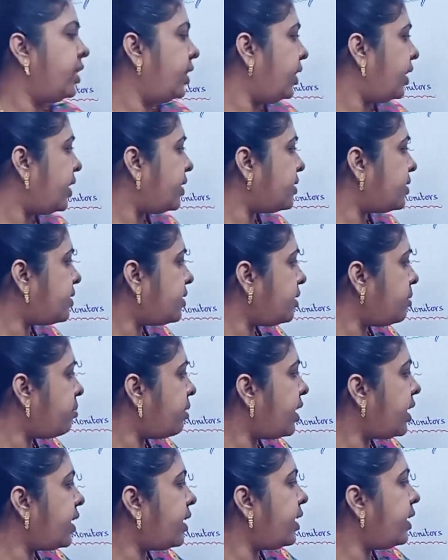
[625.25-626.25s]

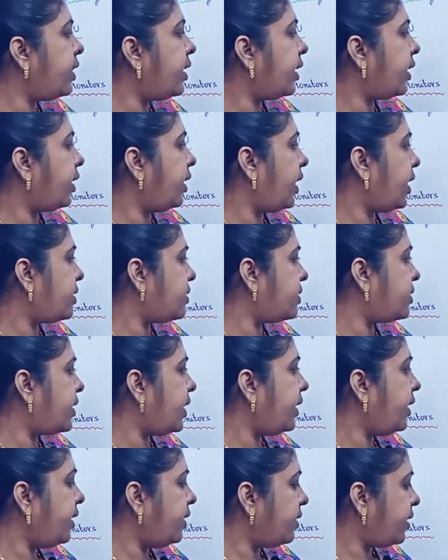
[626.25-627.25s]
Similarly, that as
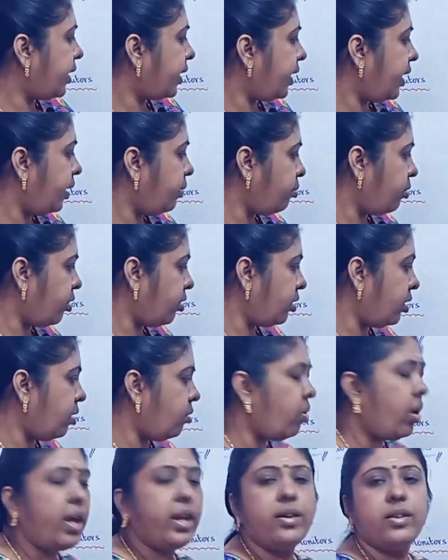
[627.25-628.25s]
said in the keyboard, the
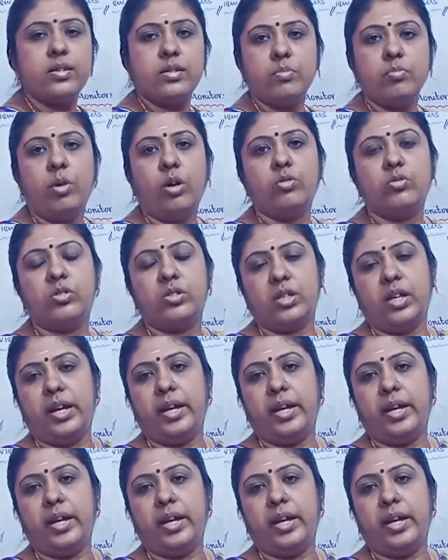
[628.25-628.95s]
wireless mouse,